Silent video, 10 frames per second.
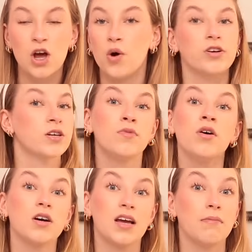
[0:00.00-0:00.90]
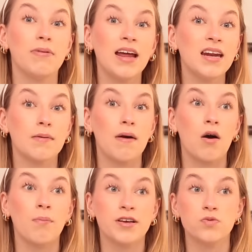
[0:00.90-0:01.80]
which I'm not complaining
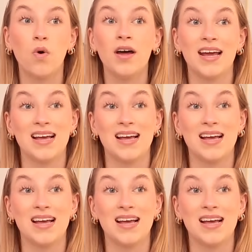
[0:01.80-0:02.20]
about, because one,